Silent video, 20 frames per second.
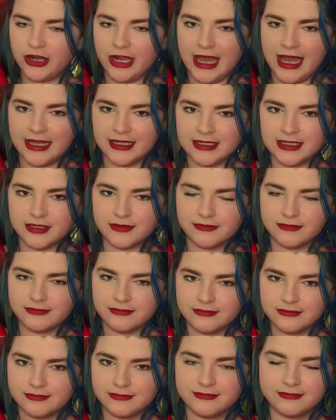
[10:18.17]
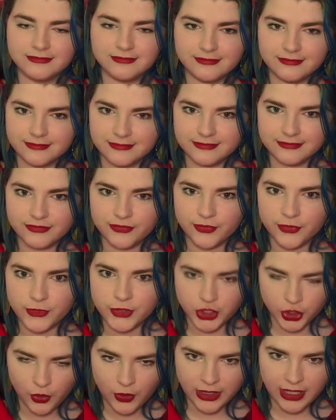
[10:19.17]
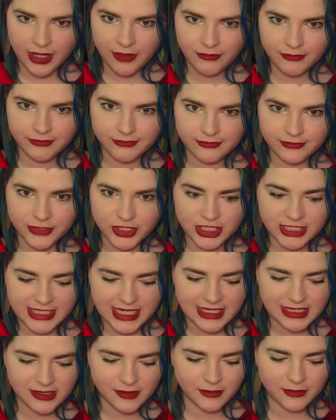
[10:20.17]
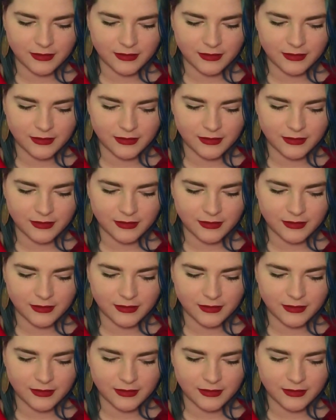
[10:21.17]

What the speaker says: hand. "Joachim," she said.